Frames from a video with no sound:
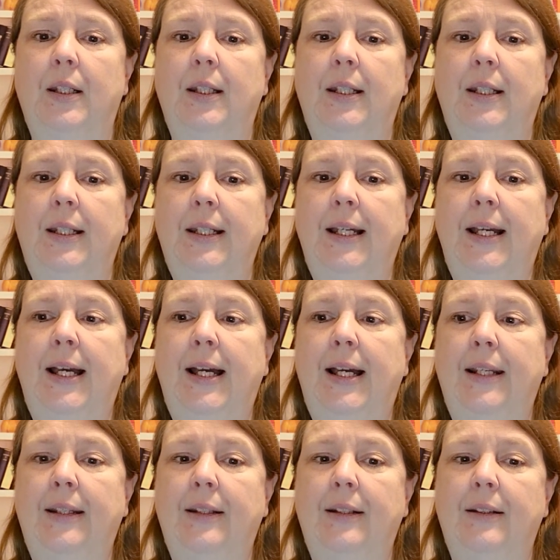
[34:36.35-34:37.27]
He
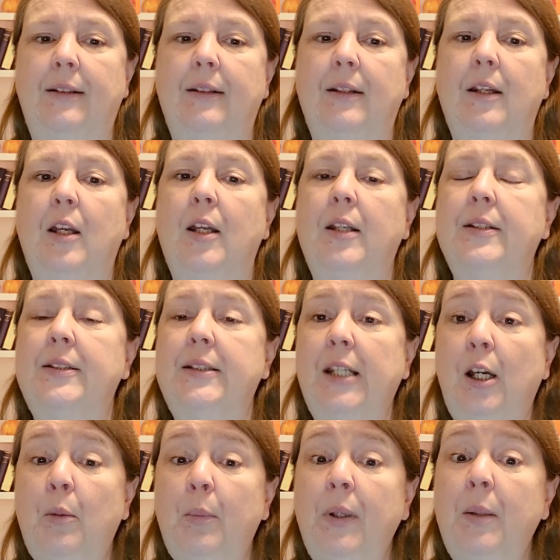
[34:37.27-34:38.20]
added,
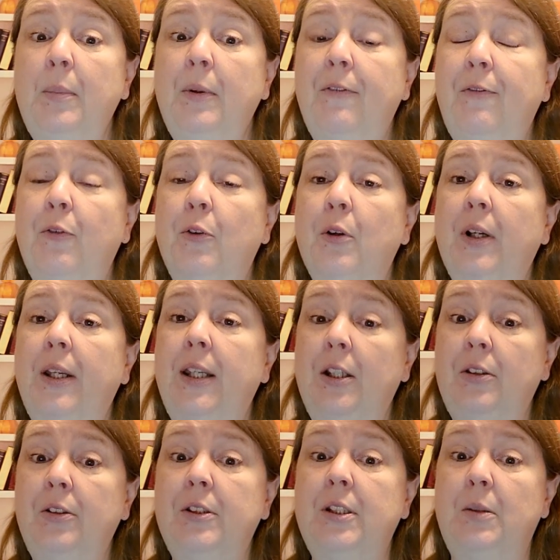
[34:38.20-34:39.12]
Tell me before
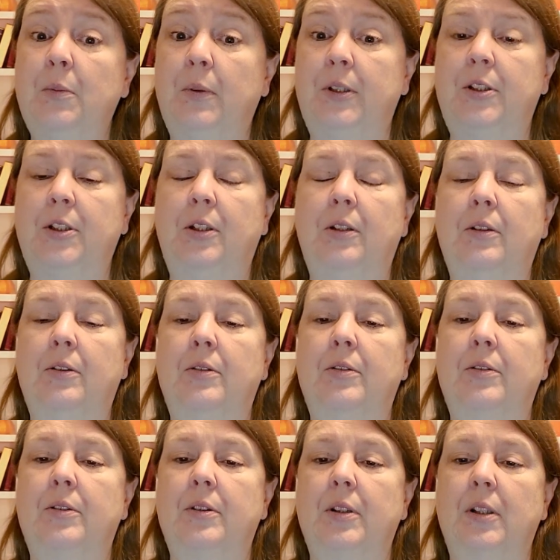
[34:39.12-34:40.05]
Kilty returns.